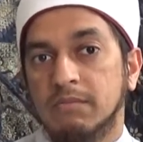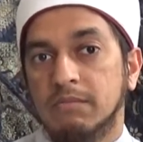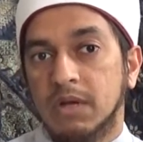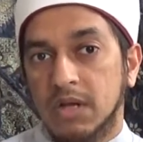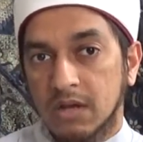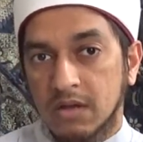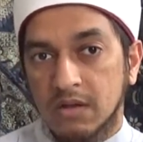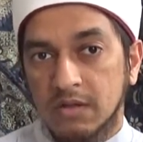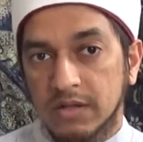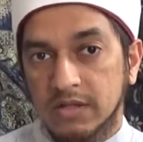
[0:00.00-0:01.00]

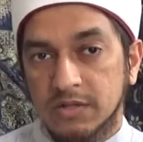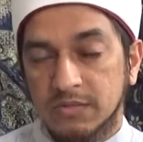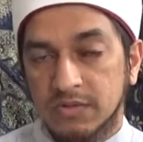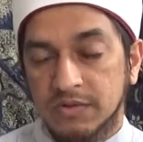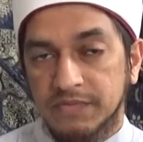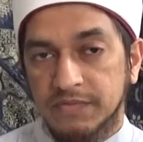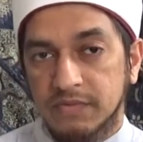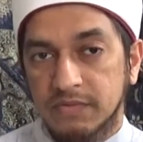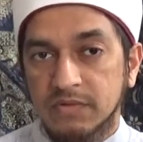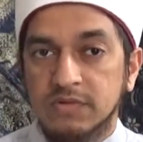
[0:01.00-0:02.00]
balagha, in terms of
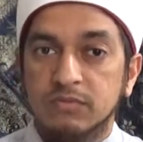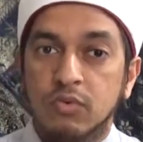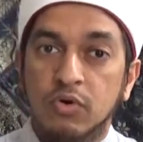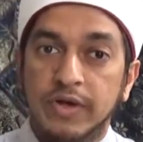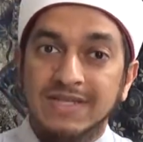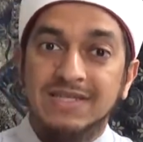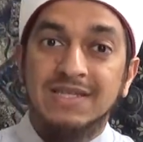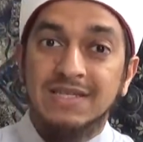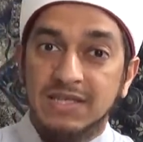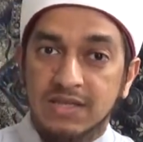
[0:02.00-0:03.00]
it's more
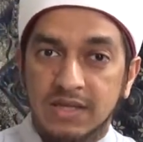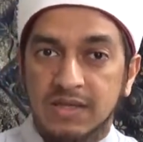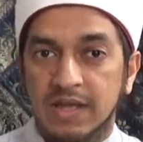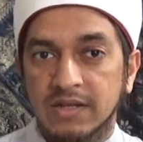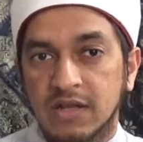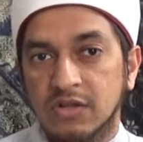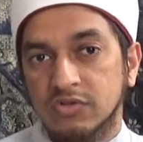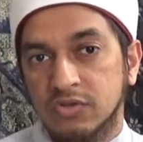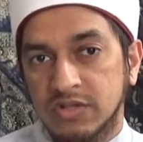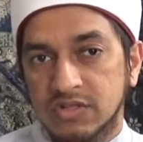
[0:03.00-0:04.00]
exceeding in that.
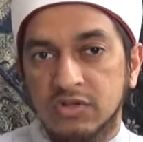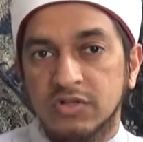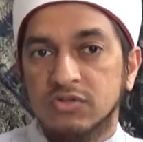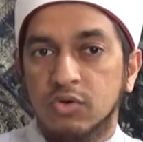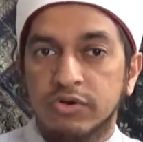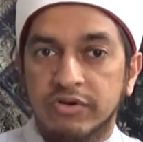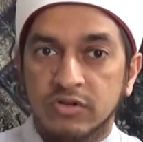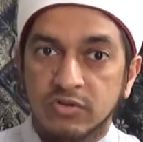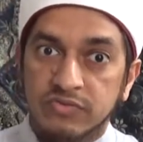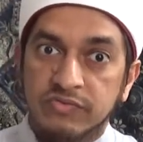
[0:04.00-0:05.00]
So it's not just ordering
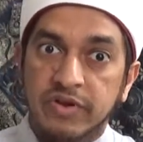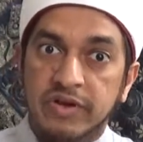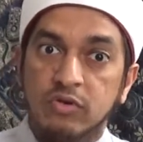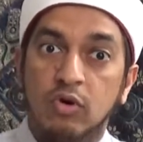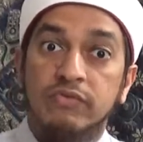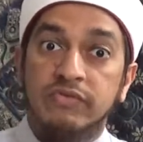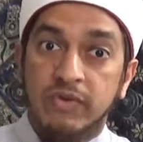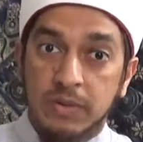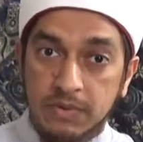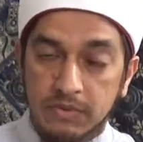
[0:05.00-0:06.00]
you, it's very
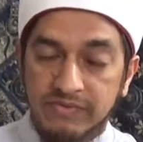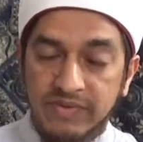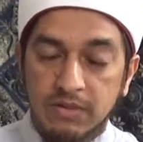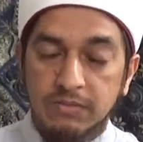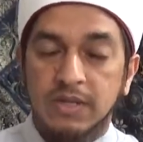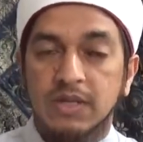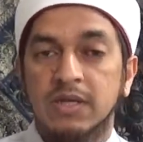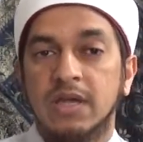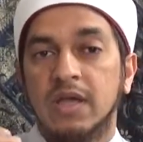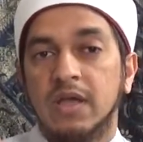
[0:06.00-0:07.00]

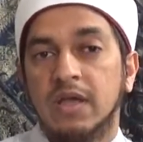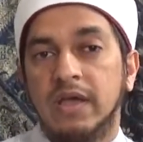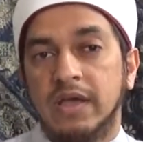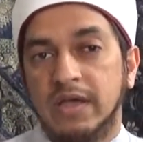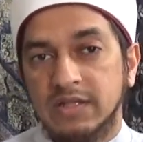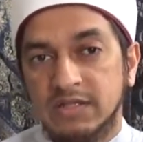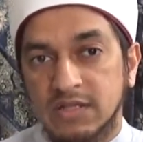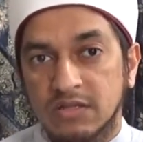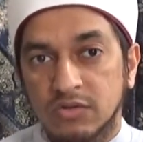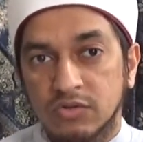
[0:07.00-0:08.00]
overwhelmingly
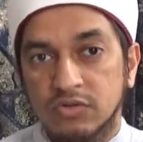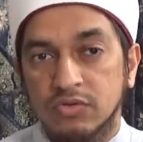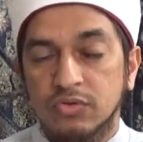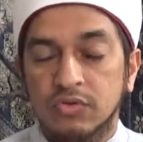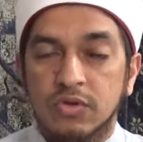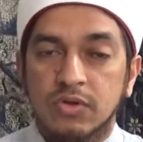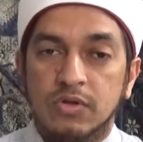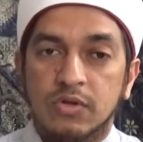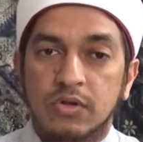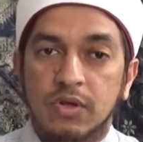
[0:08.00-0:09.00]
exceeding you to
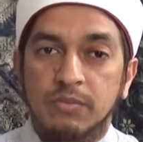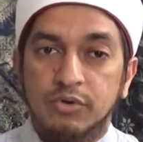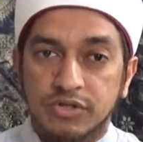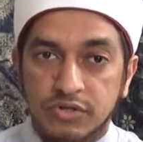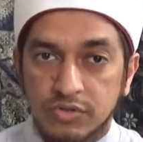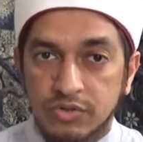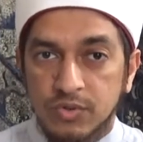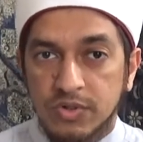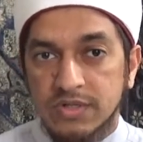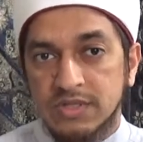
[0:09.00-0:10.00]
pushing you
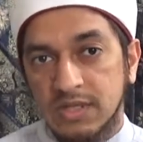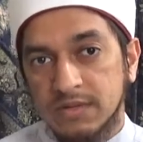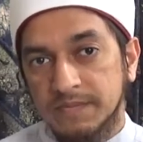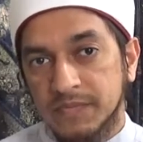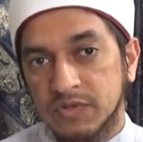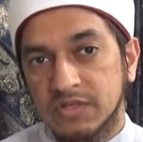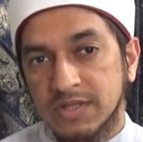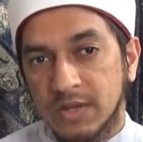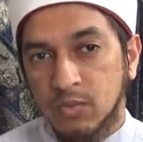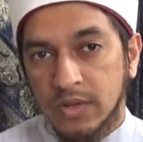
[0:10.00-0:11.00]
towards sin. So this is
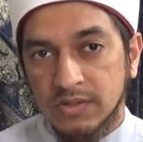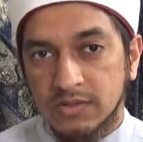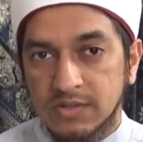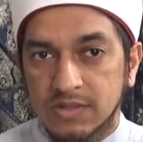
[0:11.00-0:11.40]
that one